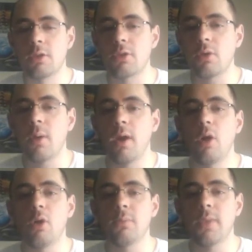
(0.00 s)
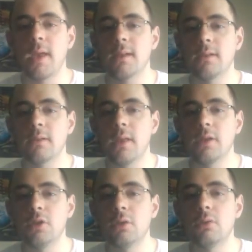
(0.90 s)
So I hope that
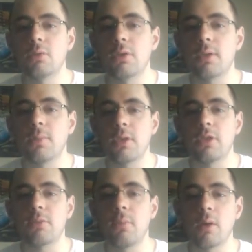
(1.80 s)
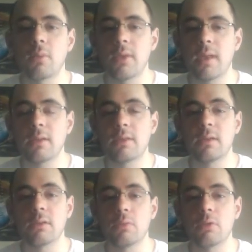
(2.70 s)
they do something smart with
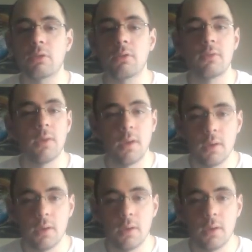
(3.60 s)
Alexander Rusev.